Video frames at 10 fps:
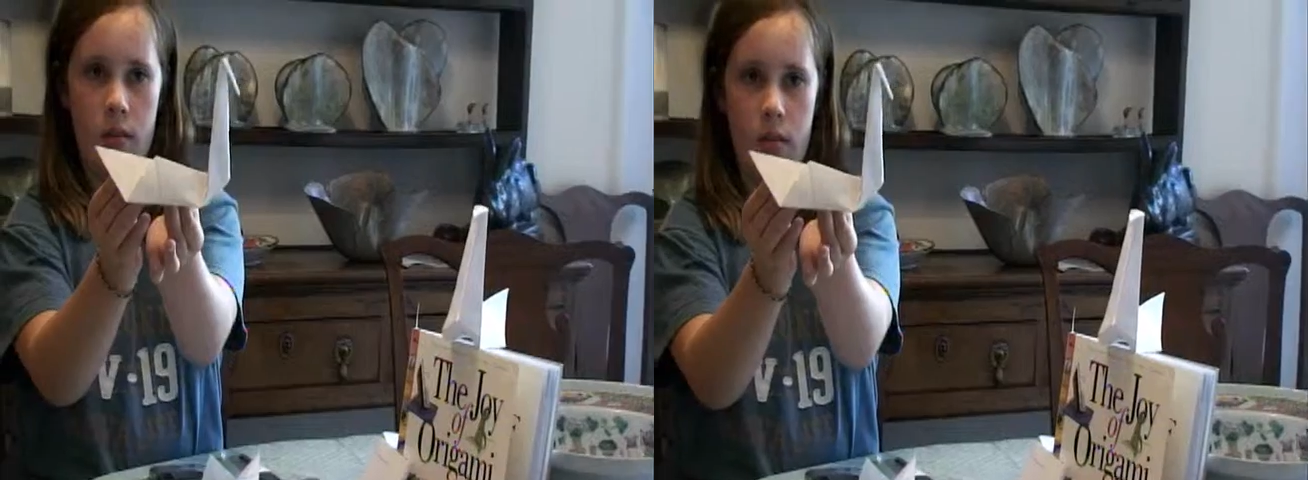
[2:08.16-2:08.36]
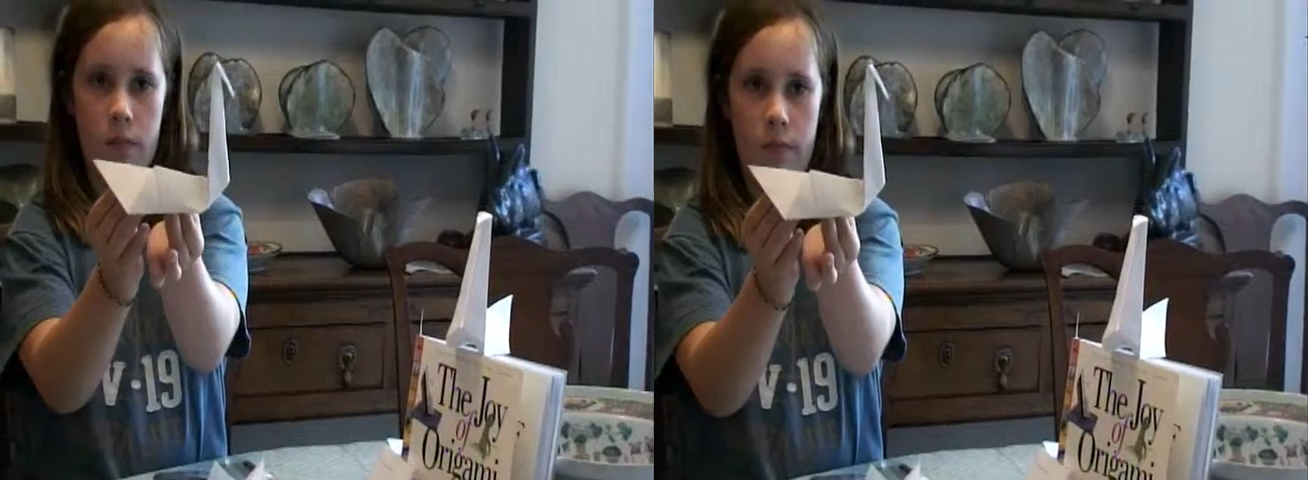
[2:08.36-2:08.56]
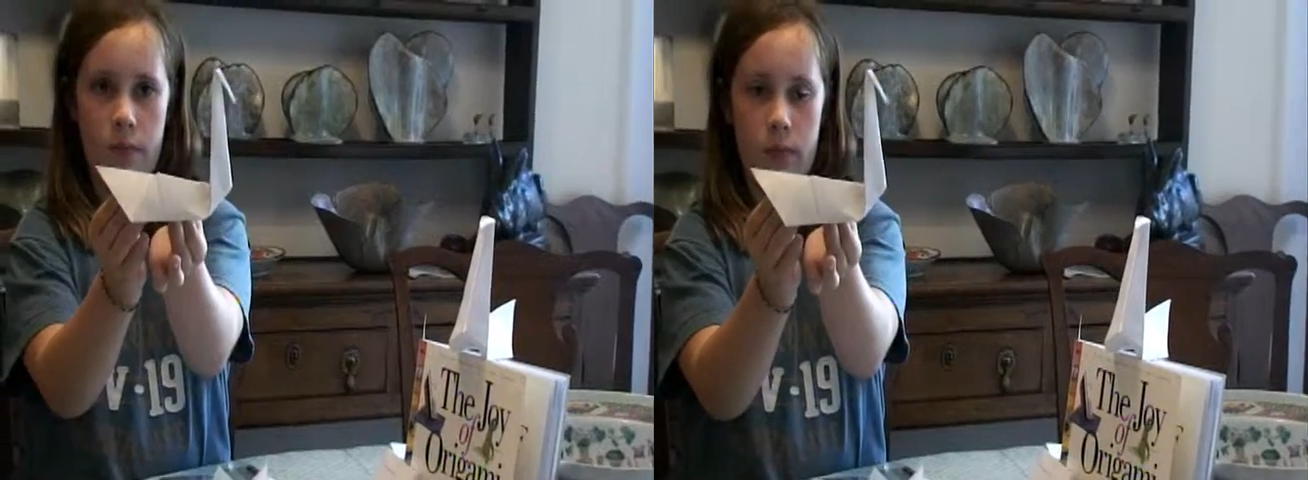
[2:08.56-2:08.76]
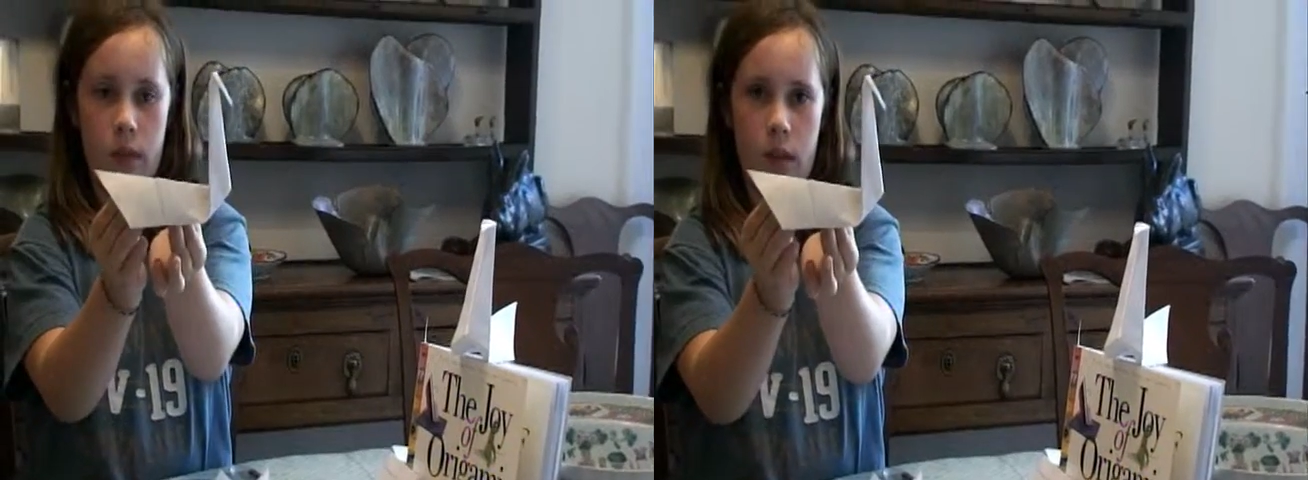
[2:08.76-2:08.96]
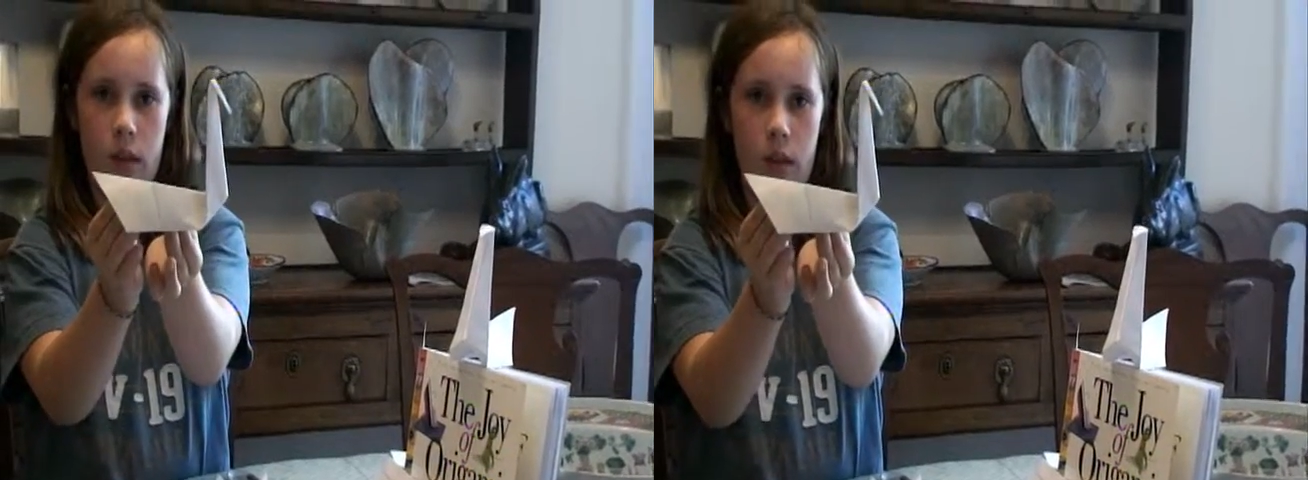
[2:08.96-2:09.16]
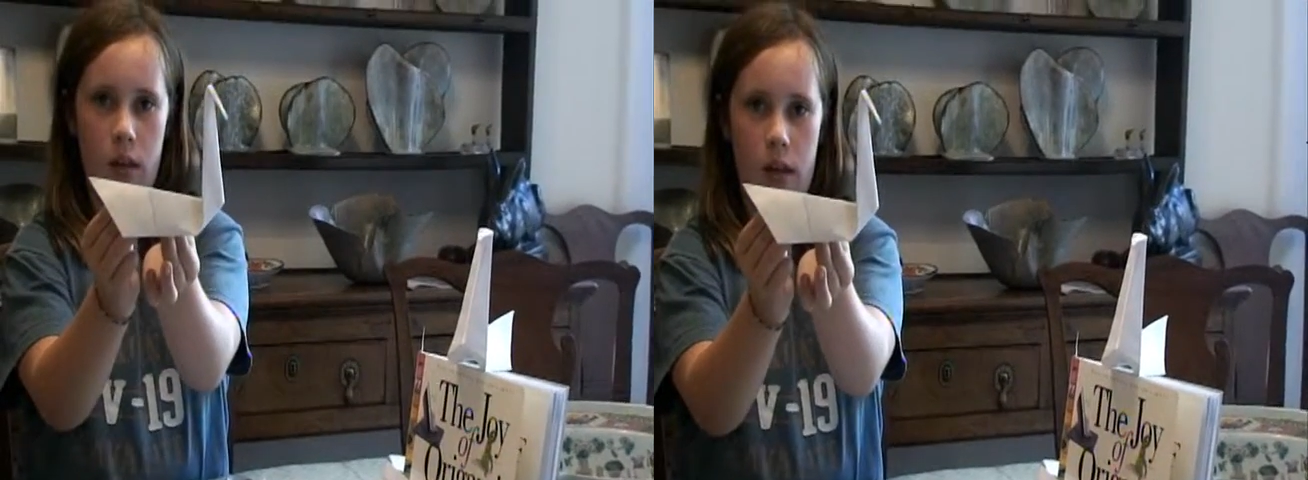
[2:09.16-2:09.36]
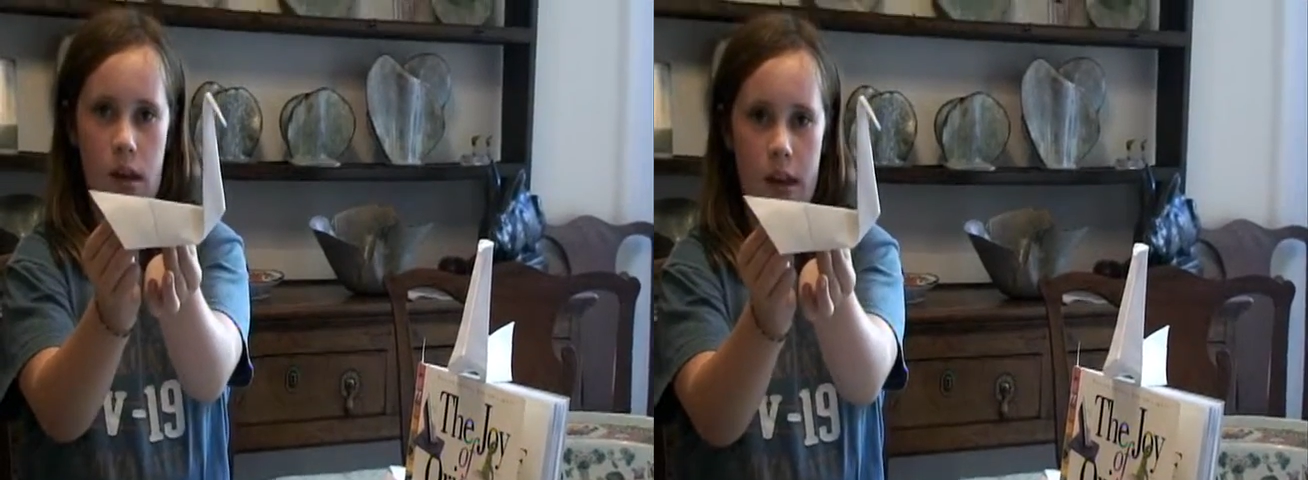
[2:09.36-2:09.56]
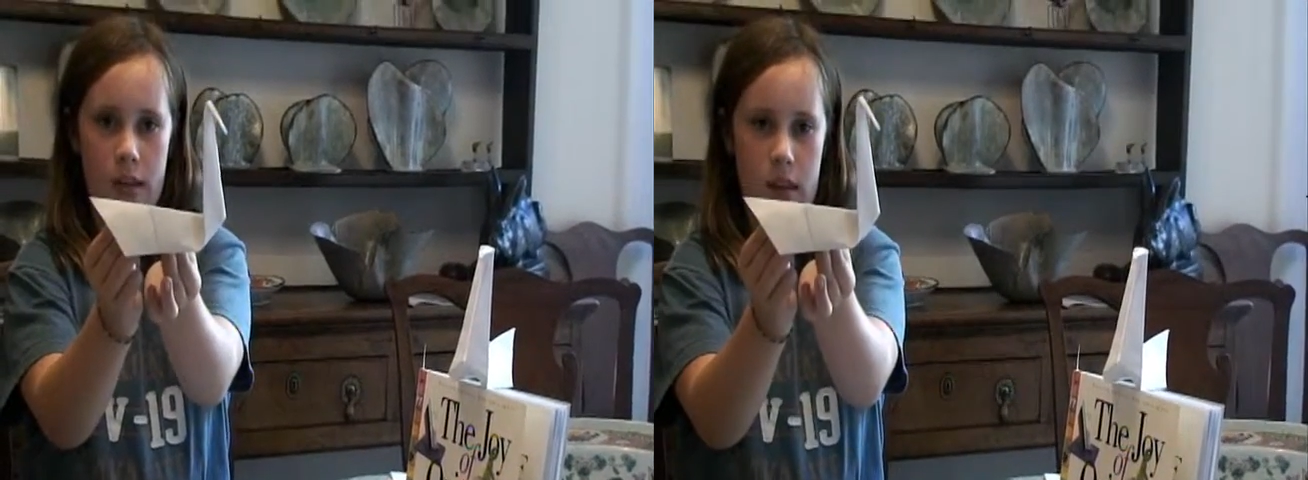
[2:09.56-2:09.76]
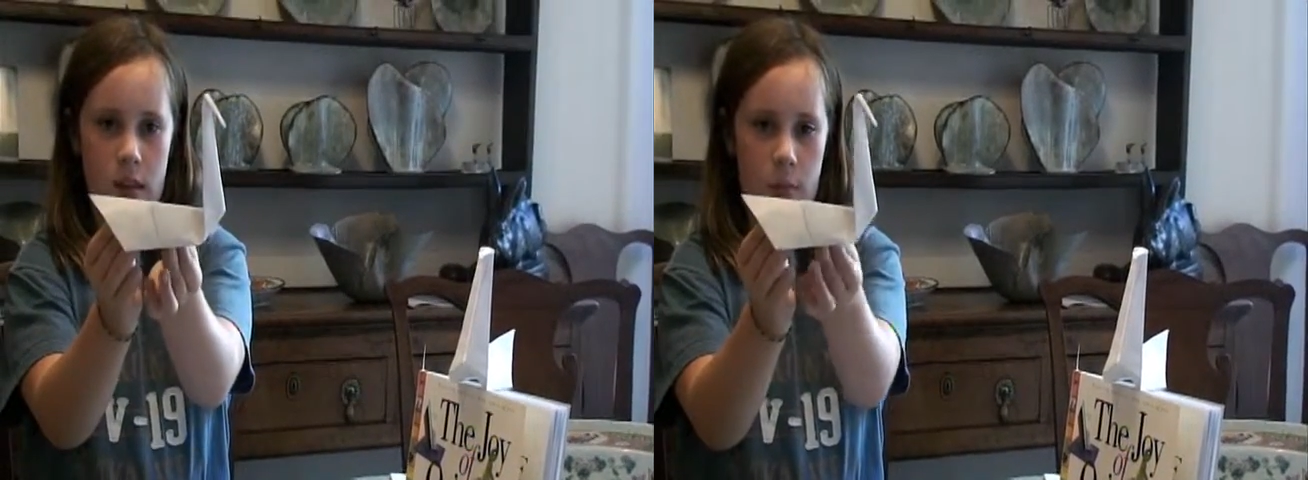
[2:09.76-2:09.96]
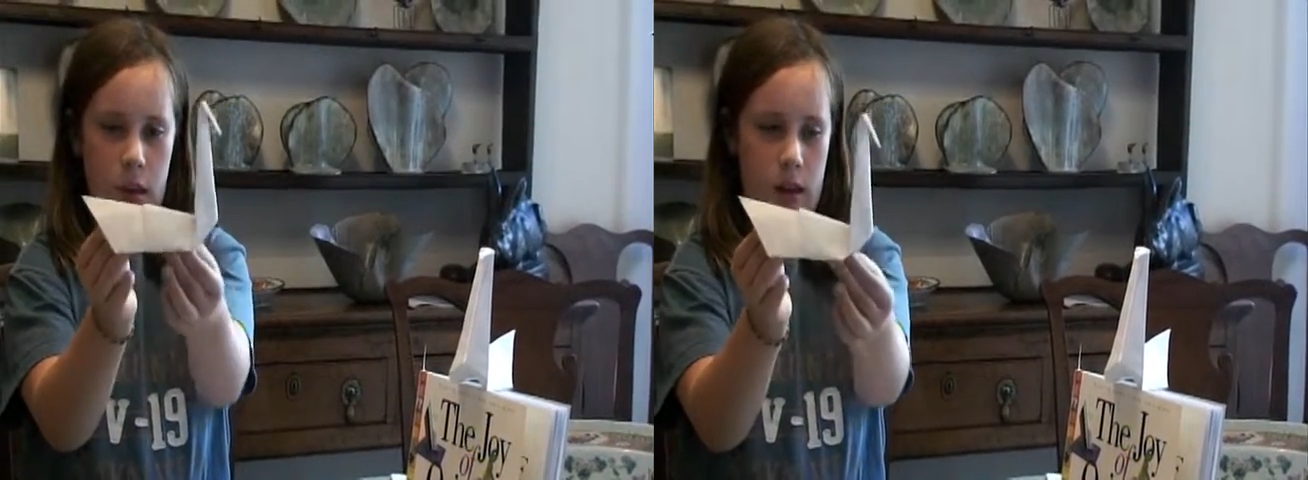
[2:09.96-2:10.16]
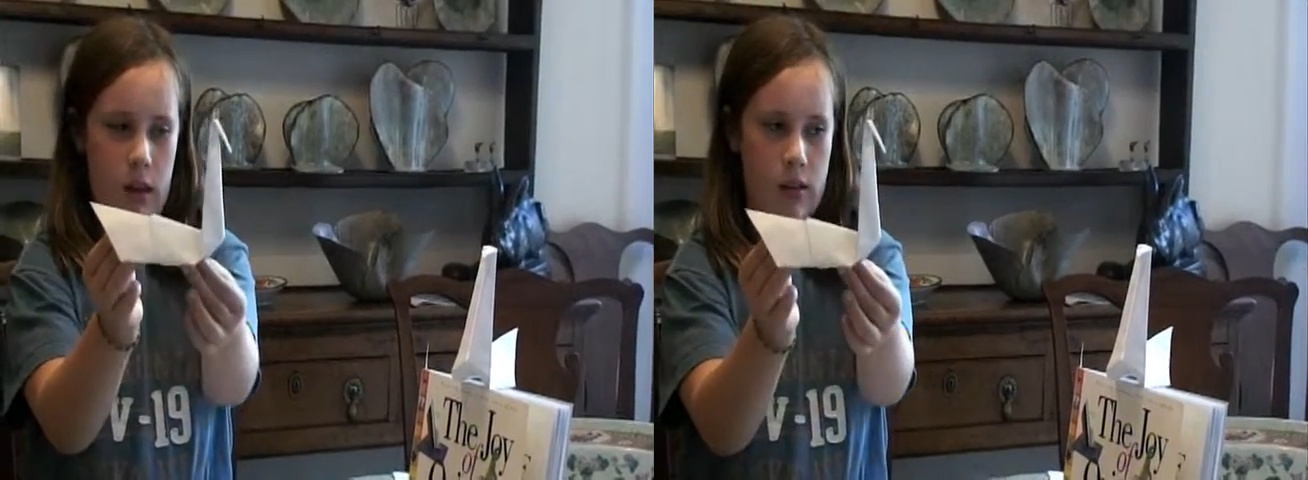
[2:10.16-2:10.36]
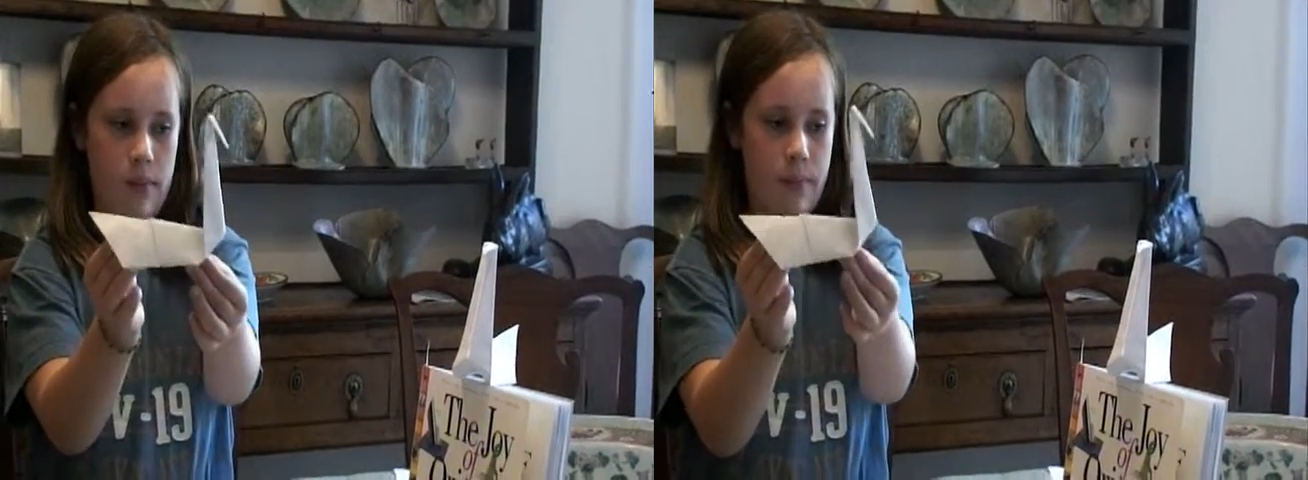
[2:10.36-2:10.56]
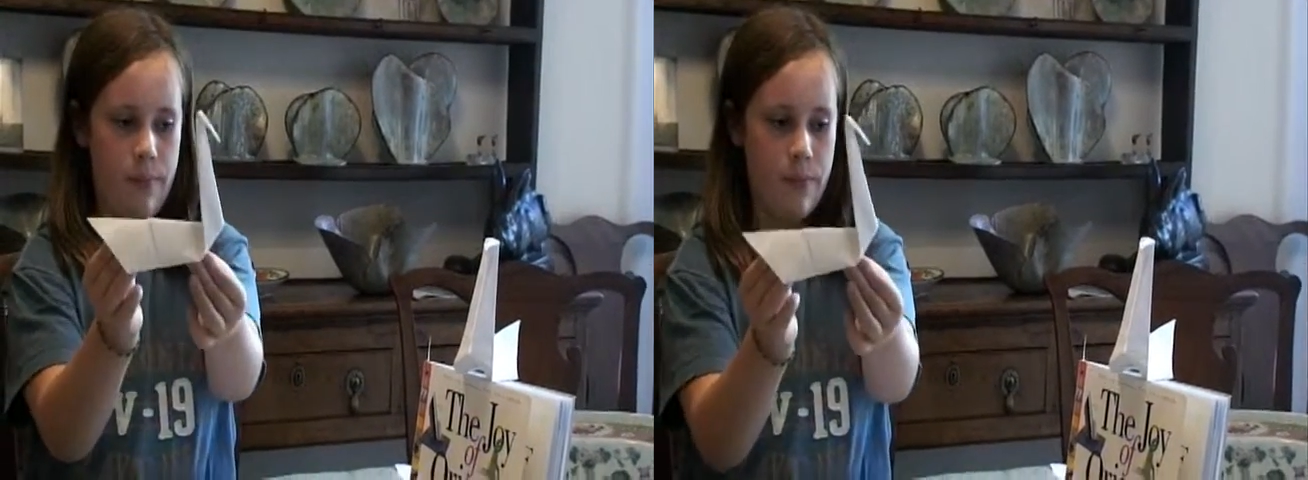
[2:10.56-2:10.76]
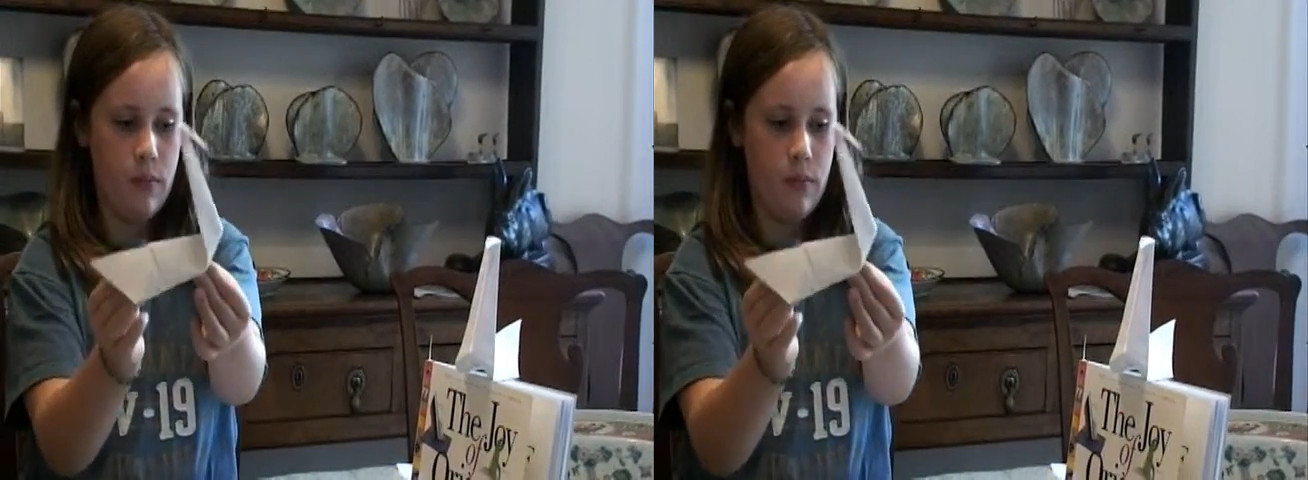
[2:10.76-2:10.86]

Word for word: Yeah. And this is mine.